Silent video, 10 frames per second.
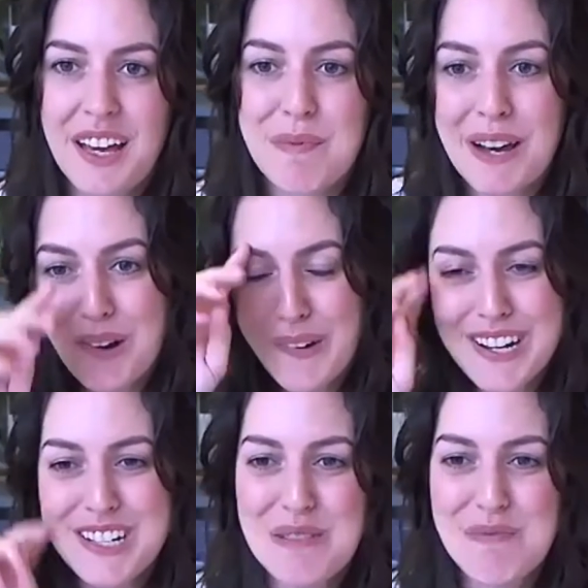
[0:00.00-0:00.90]
And my mm-hmm.
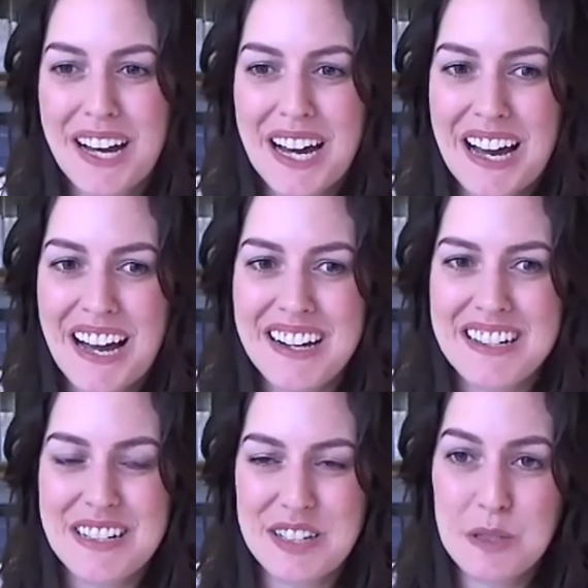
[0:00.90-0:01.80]
question
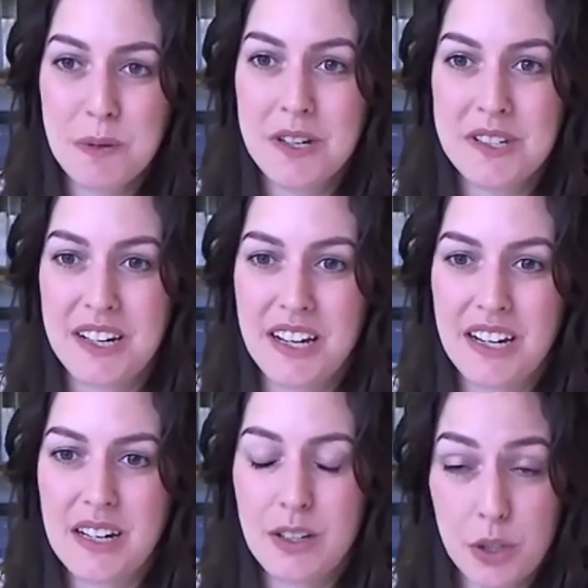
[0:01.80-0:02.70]
back to this
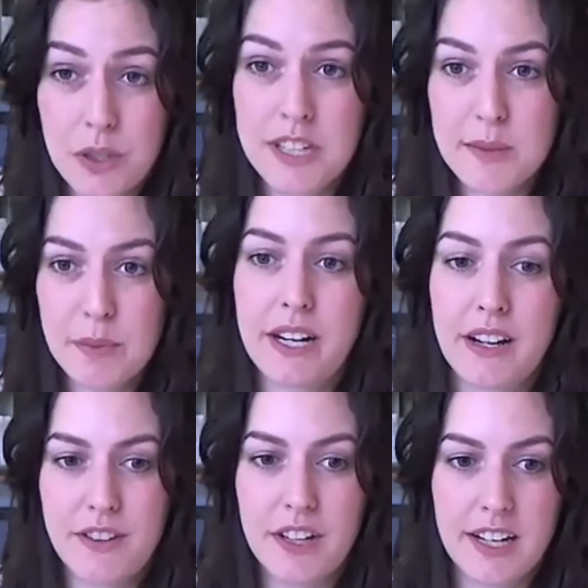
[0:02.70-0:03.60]
person, who at this point
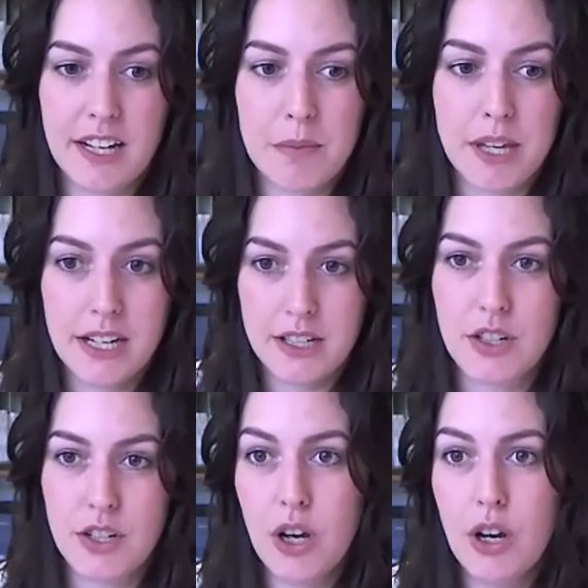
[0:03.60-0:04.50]
I feel like I'm getting
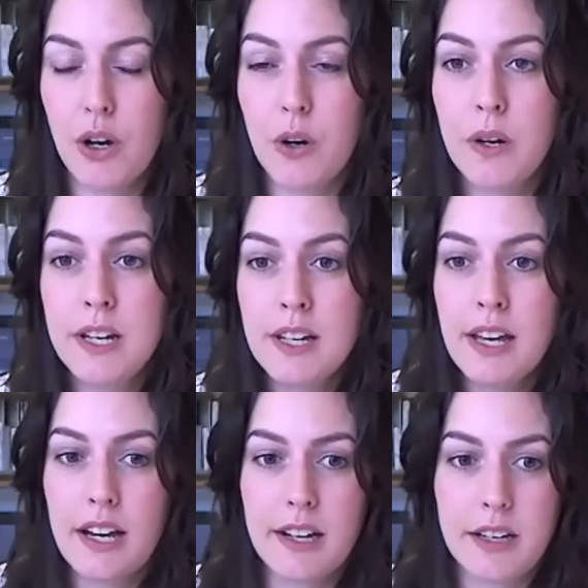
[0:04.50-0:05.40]
to know
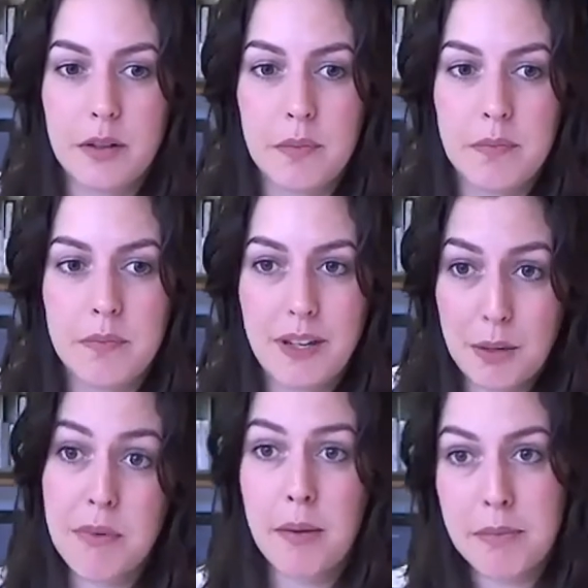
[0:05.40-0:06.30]
um,
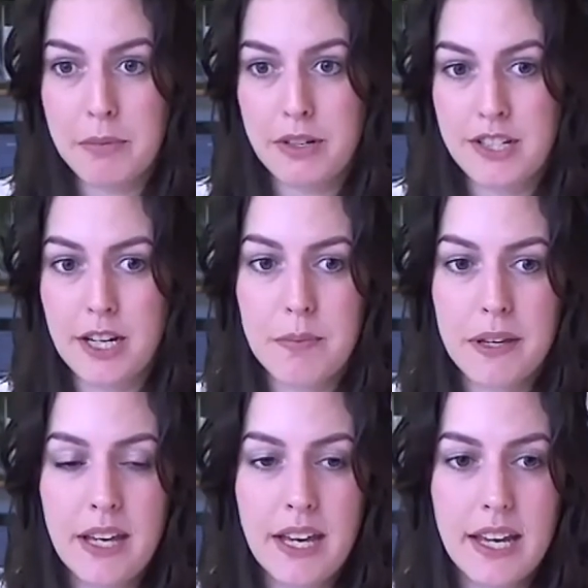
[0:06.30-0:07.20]
in my membership,
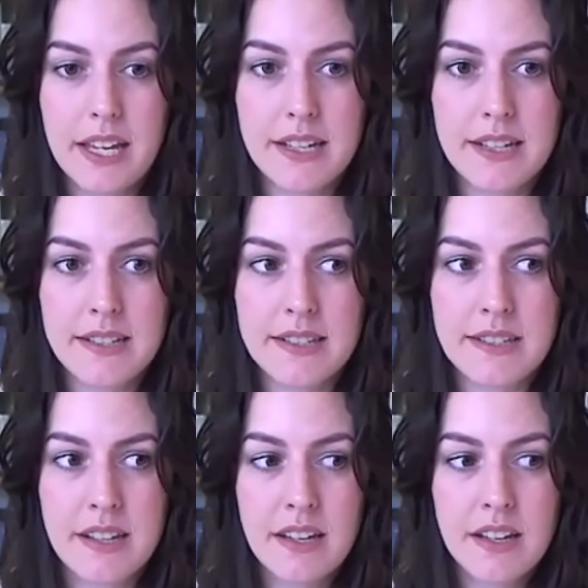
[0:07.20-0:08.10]

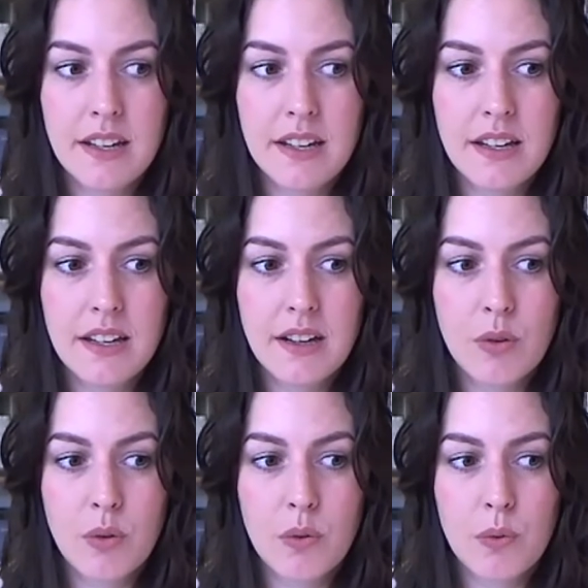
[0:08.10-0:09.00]
is
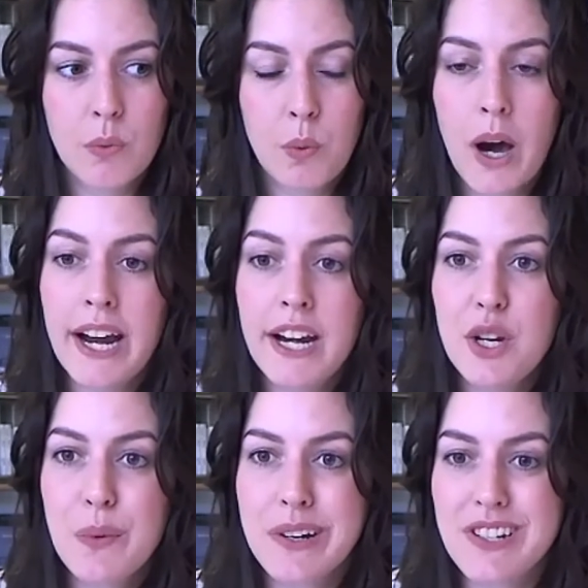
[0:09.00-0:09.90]
why do
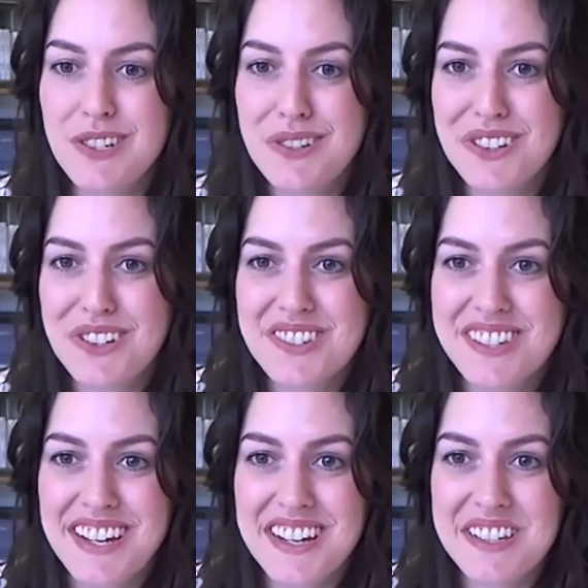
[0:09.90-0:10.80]
you want to do those
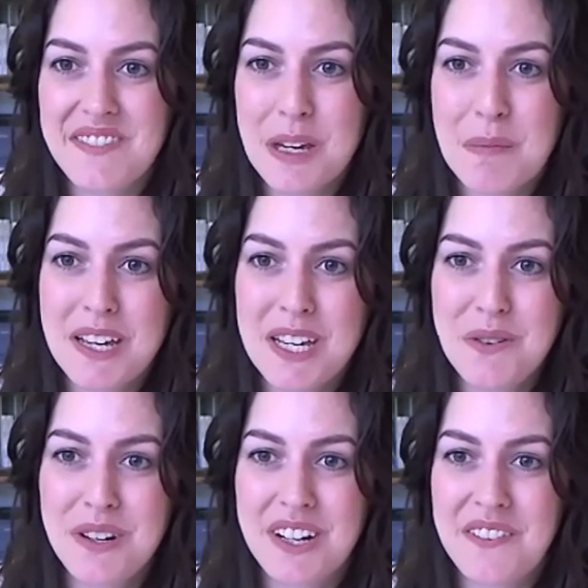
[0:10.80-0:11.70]
things if they make you
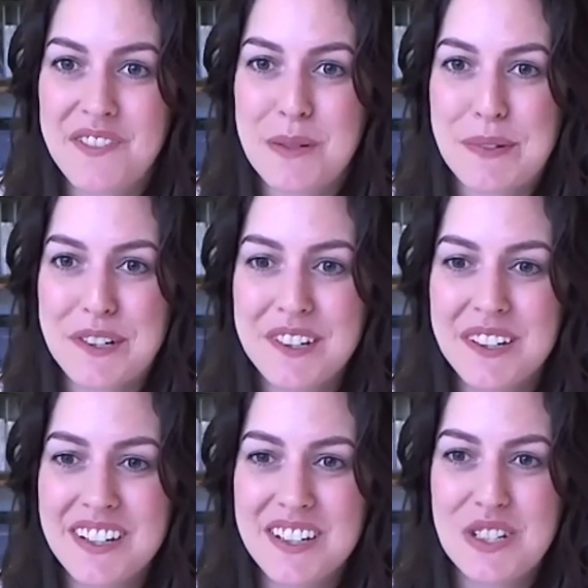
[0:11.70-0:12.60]
uncomfortable?
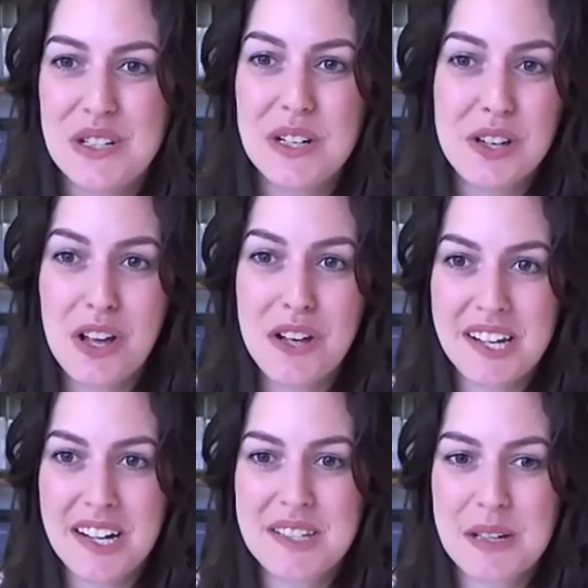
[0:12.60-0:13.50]
Do you, is
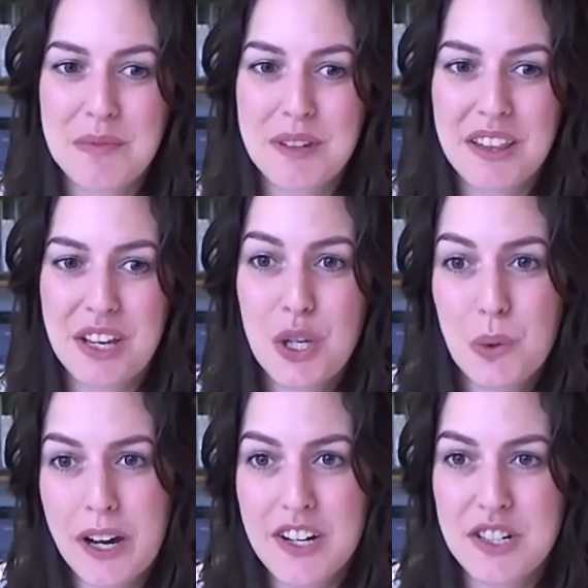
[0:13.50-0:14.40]
that something that
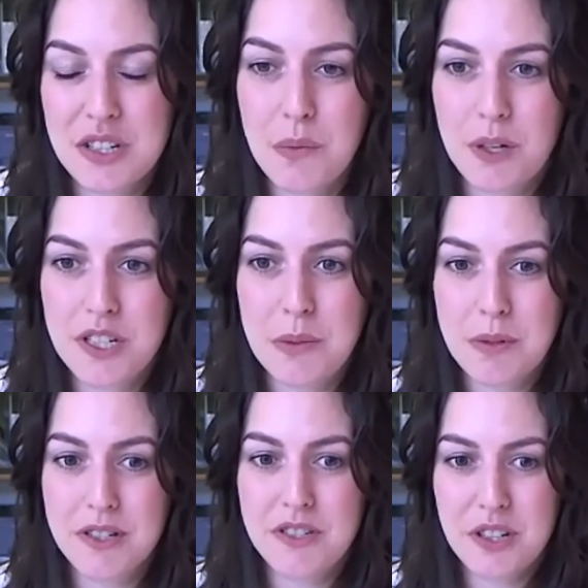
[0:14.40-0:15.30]
you actually want to
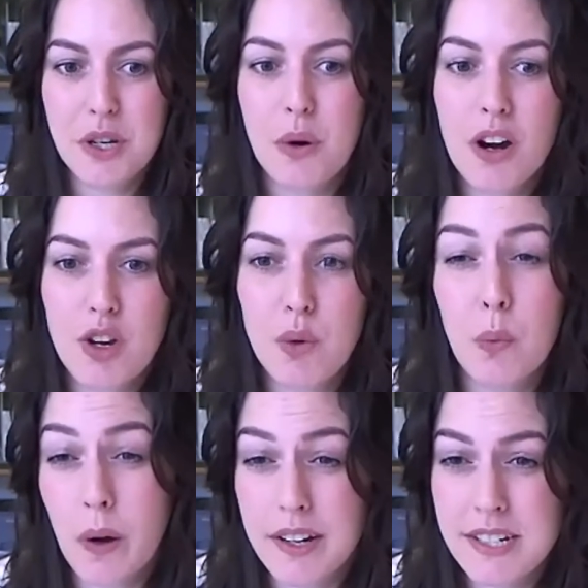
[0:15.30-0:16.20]
pursue? Are you
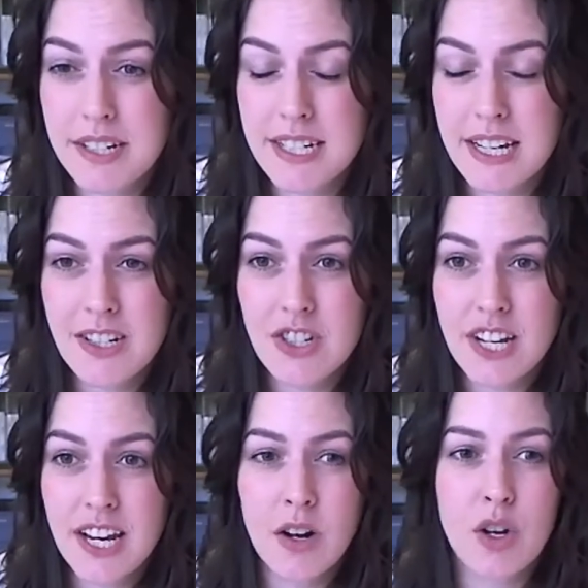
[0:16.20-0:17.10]
wanting to
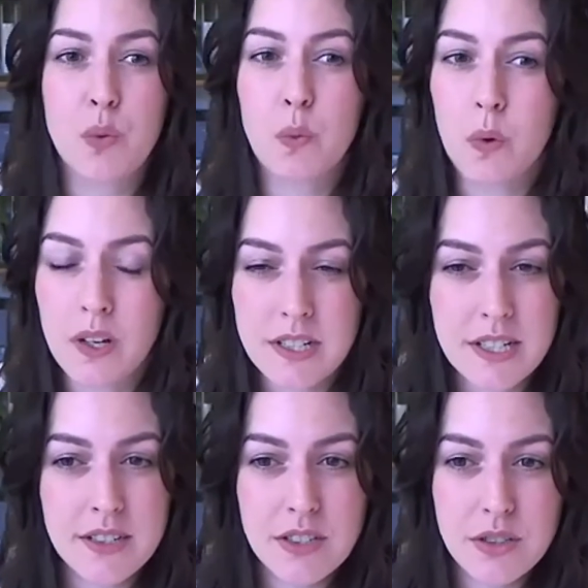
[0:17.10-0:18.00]
educate? Are you
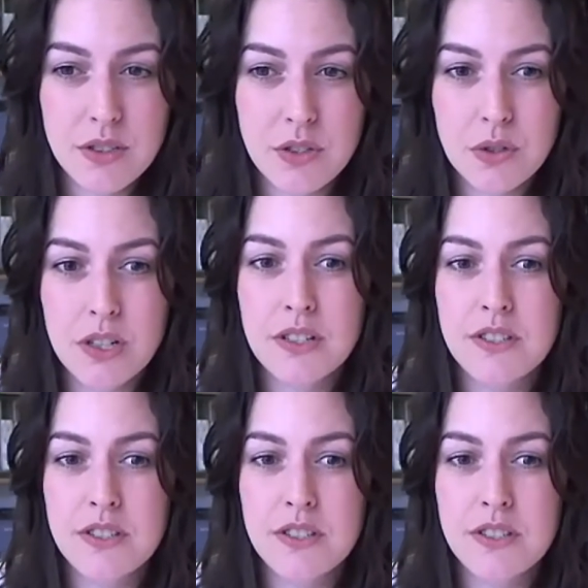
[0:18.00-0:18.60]
wanting to do tutorials?